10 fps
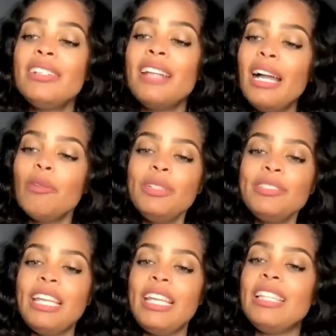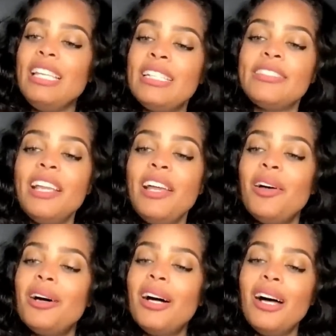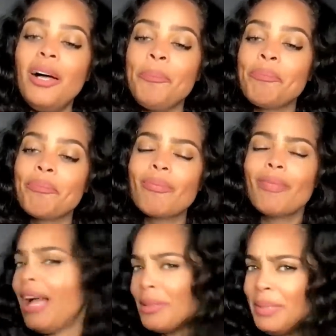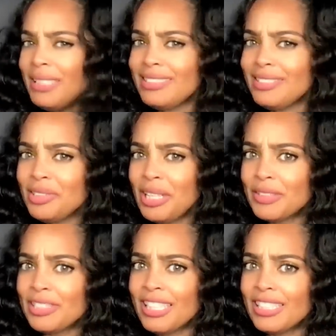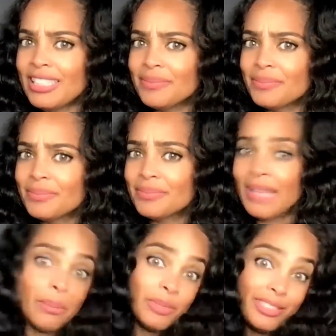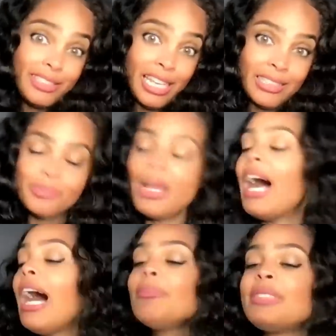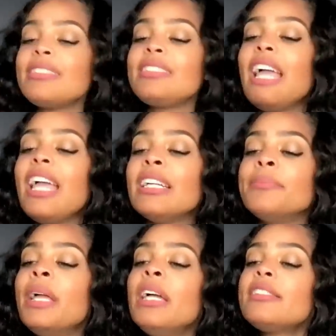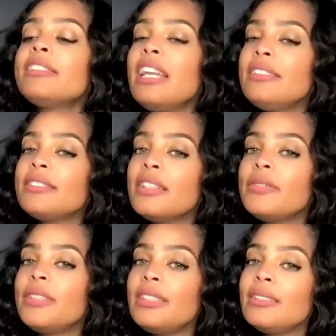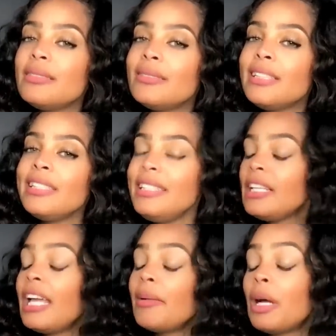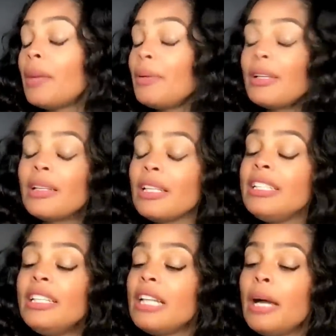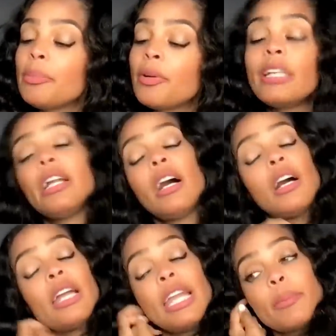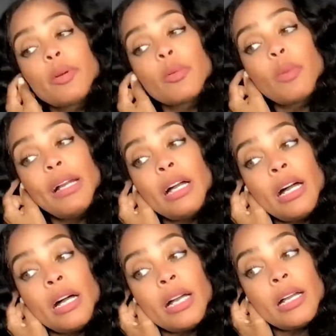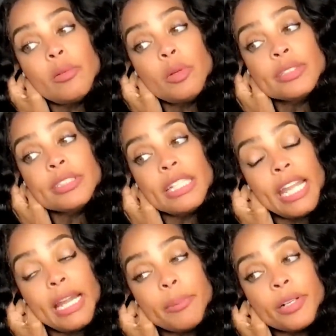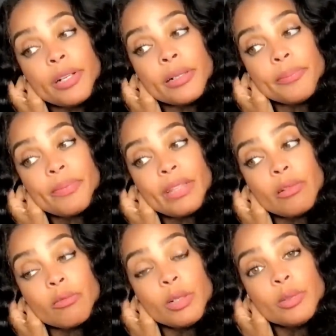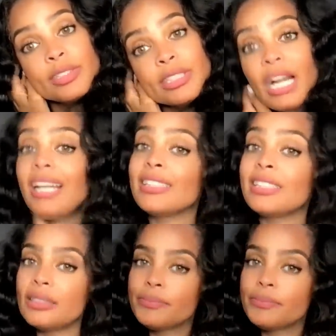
Now I will say this. Um, how come he didn't do that for Chaney? I'm just saying. I'm just saying. Shane deserve it. He didn't up. Uh, he didn't upgrade uh, Amber. Uh, what was it? Amber Rose either.